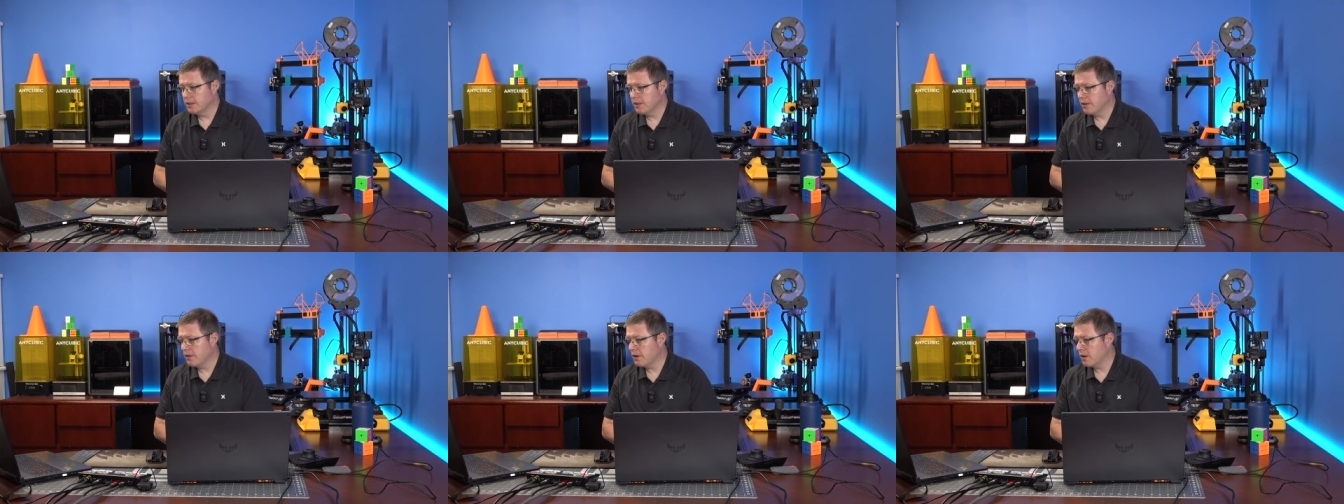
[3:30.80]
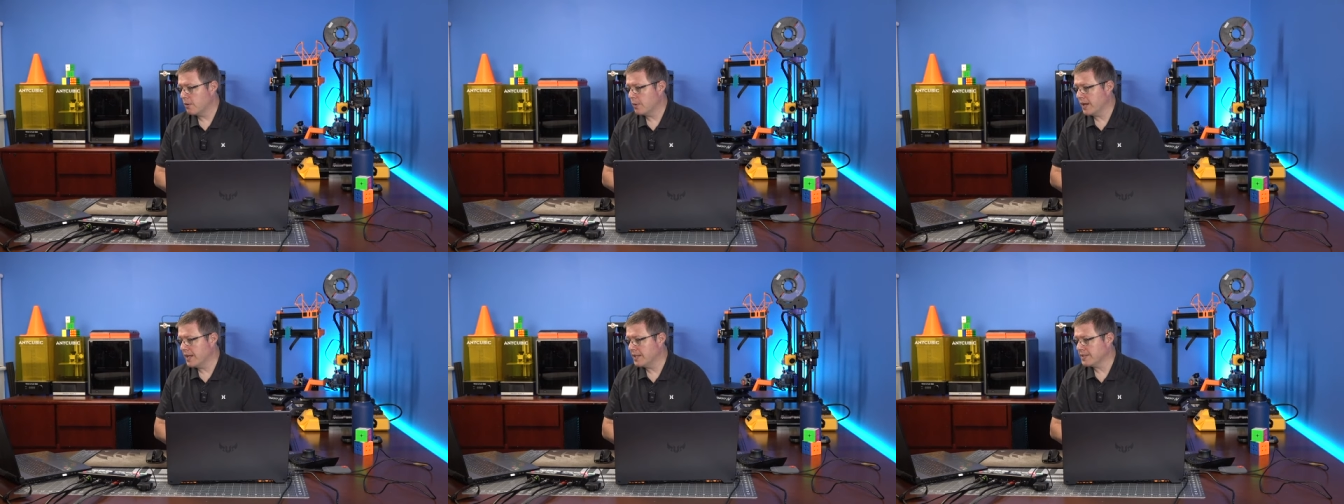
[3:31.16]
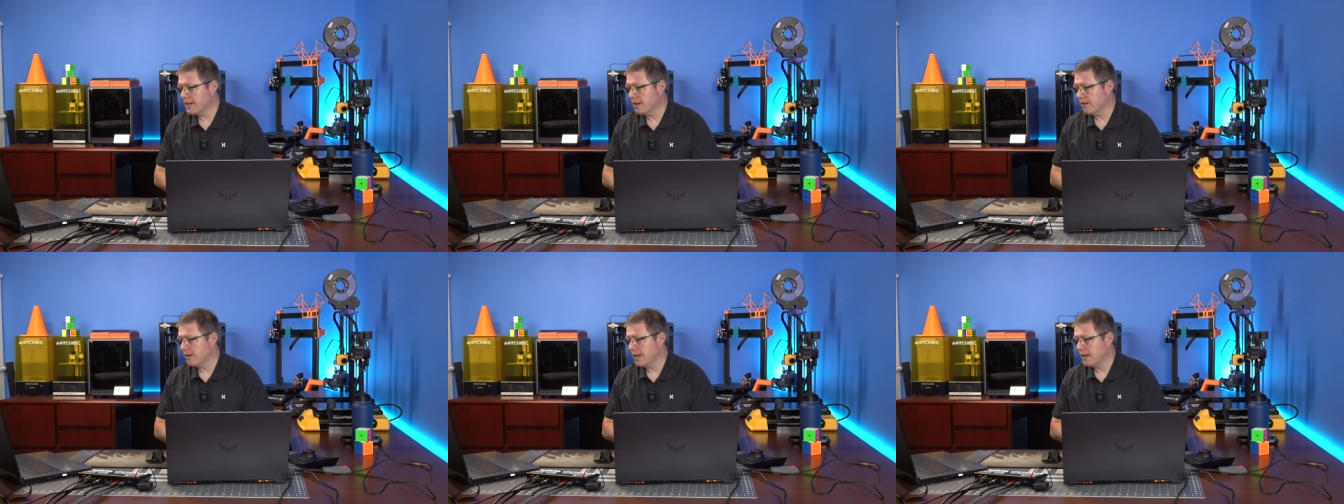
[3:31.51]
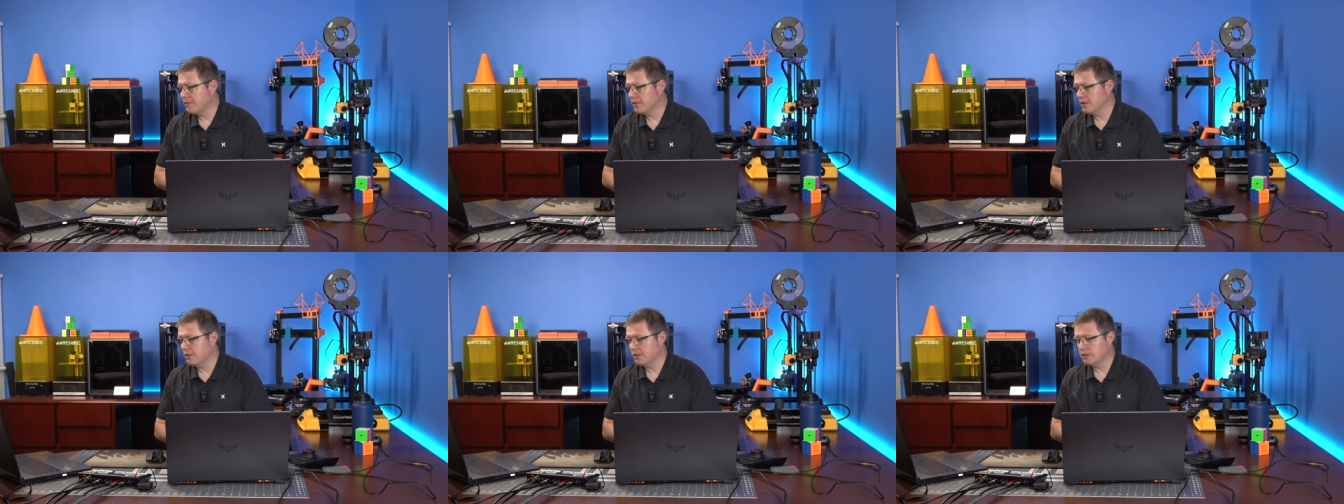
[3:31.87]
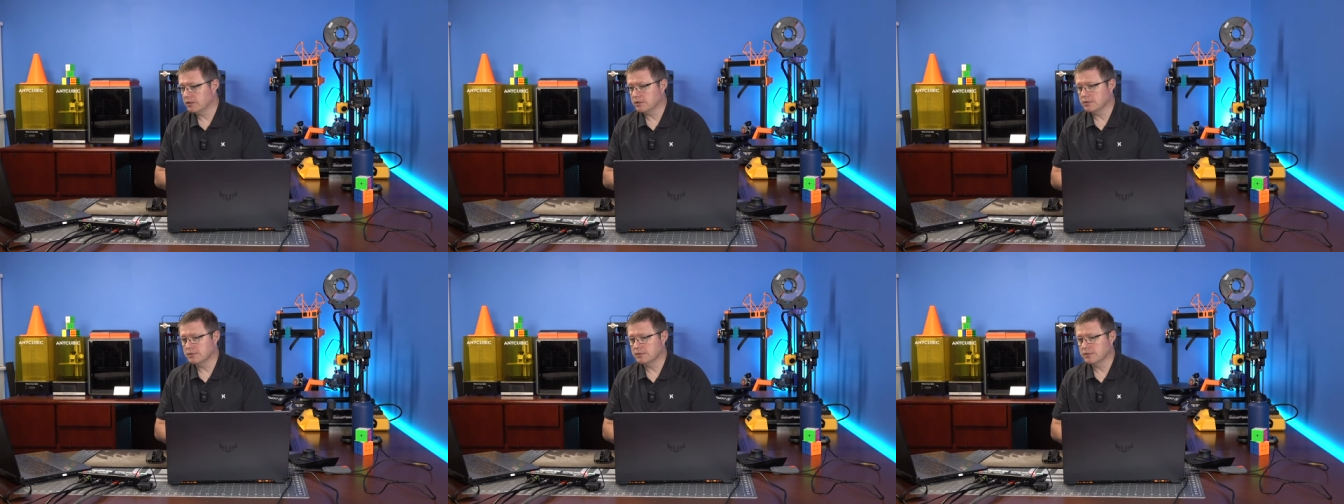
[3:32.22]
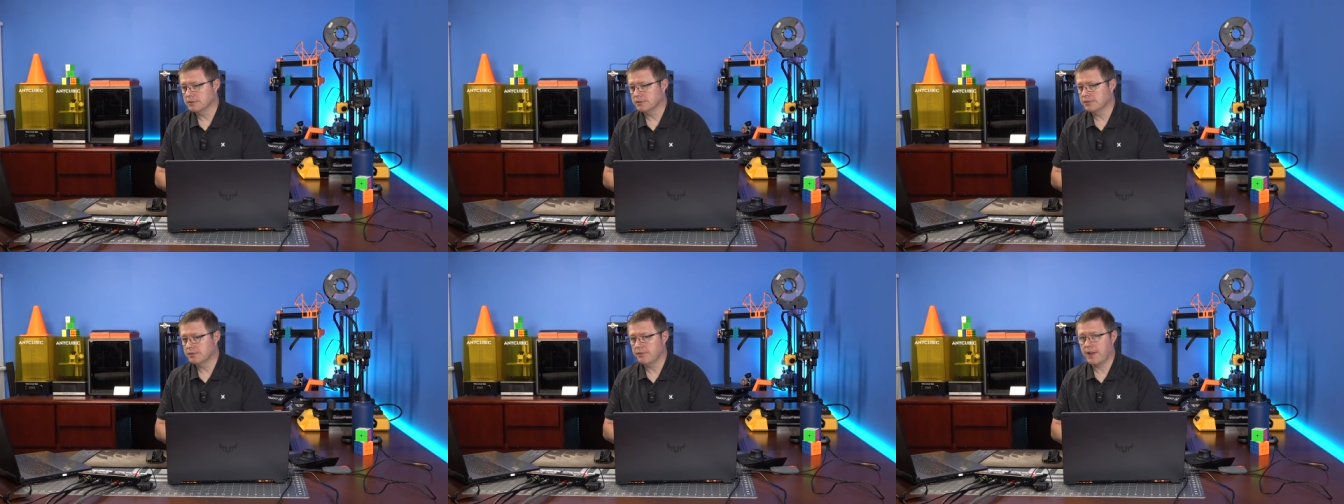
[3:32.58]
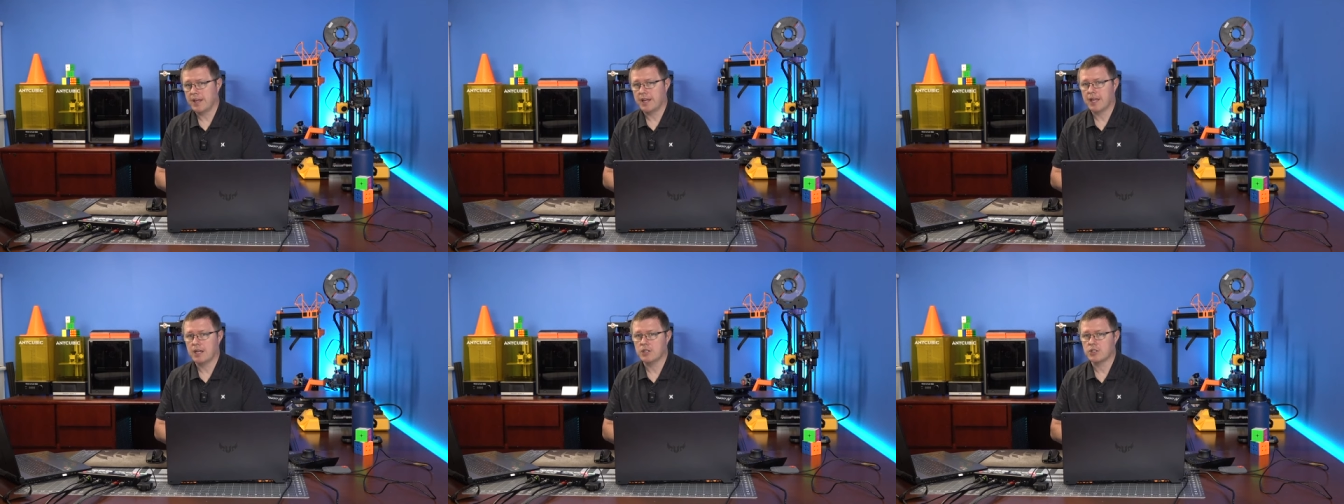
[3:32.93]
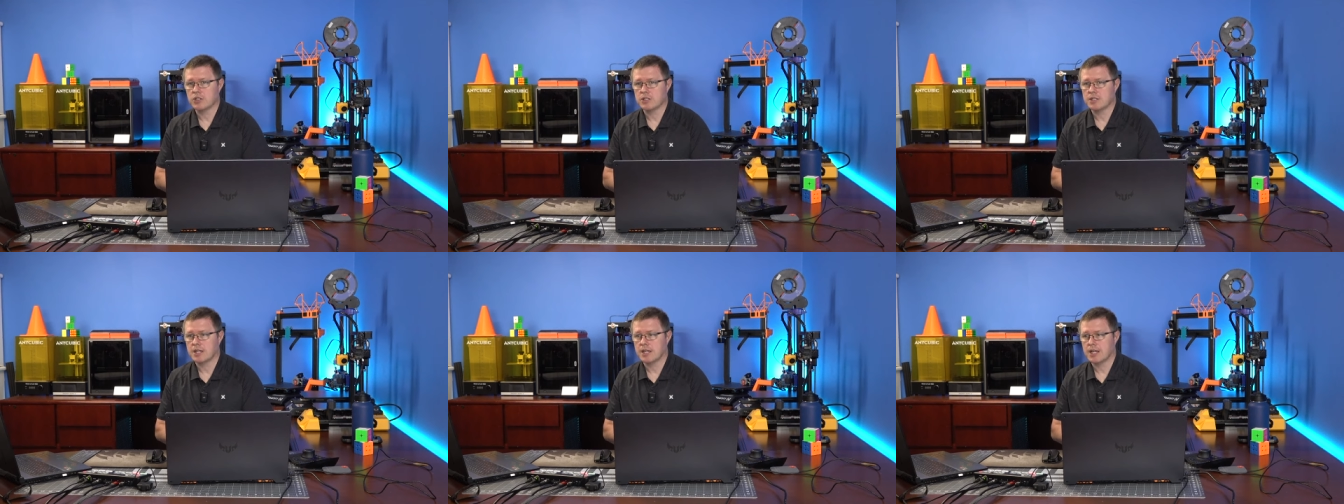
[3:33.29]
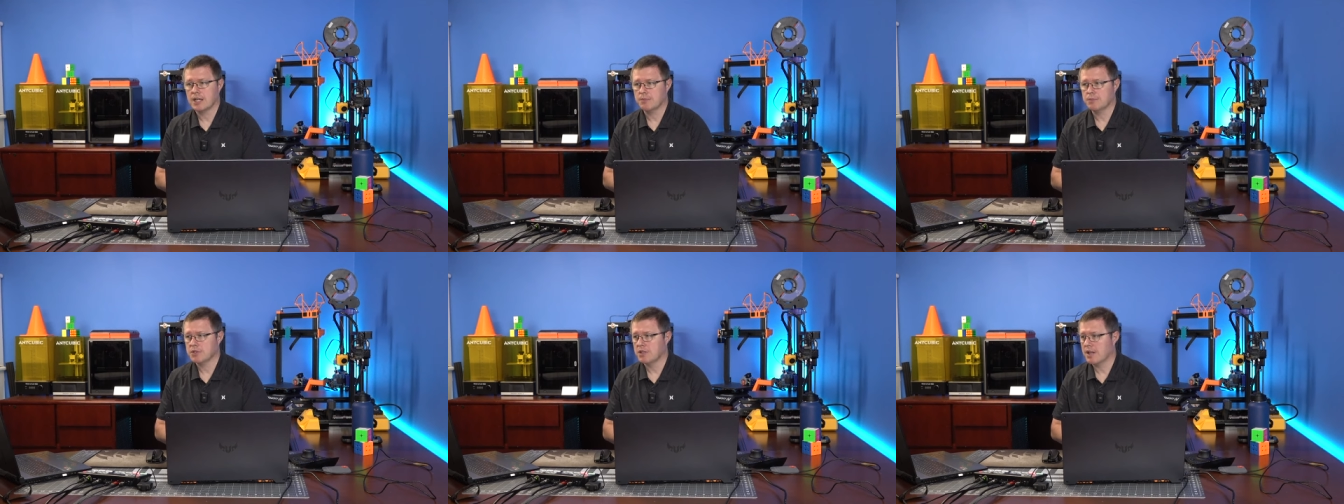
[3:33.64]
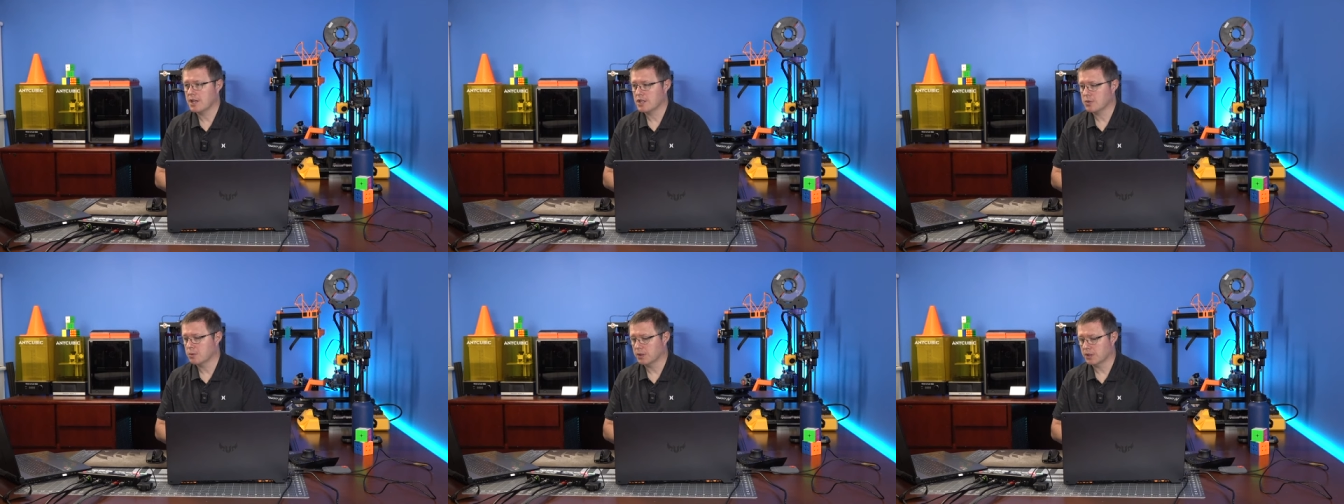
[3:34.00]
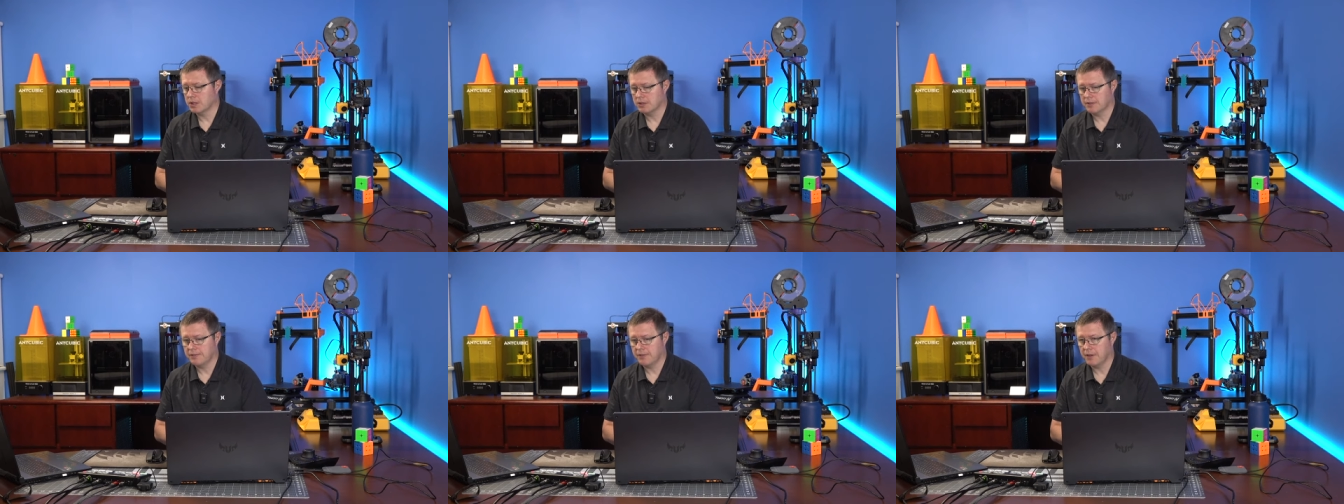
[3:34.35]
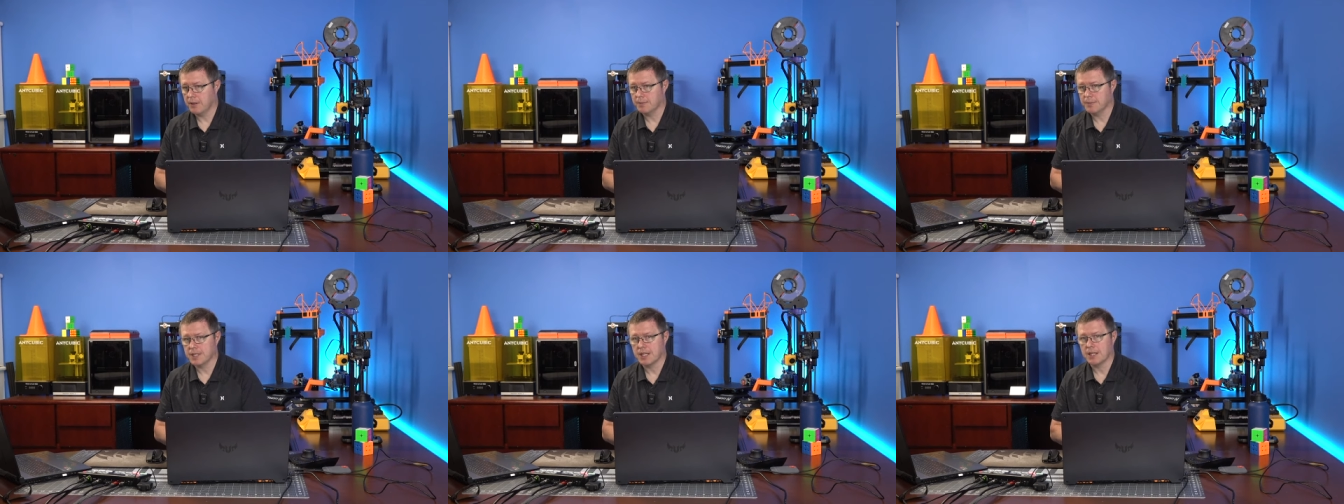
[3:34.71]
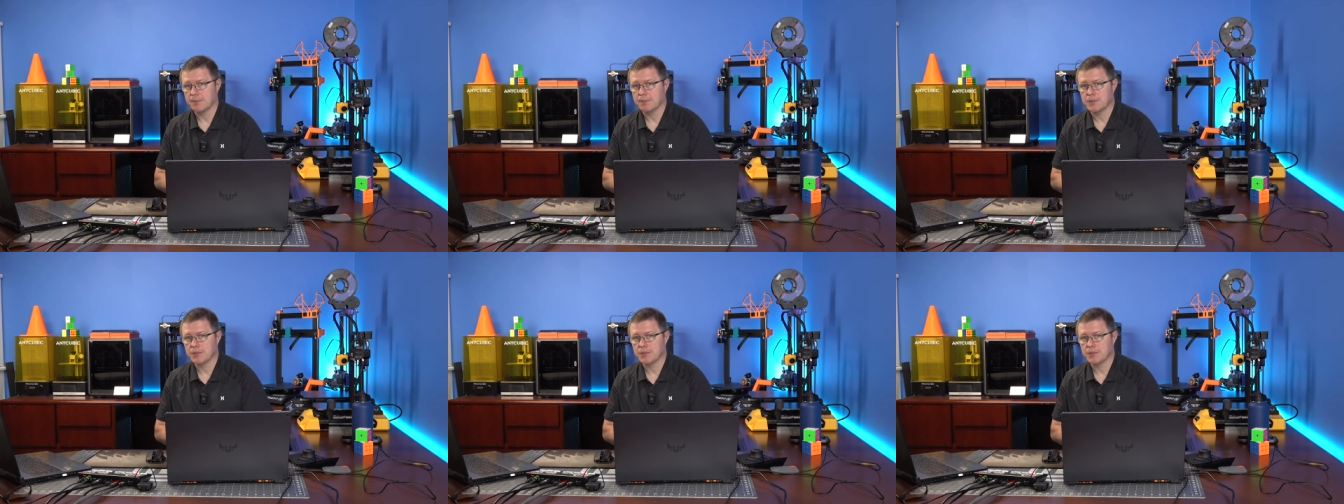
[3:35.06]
they're a ways out, having a little vacation time slash work on the farm time.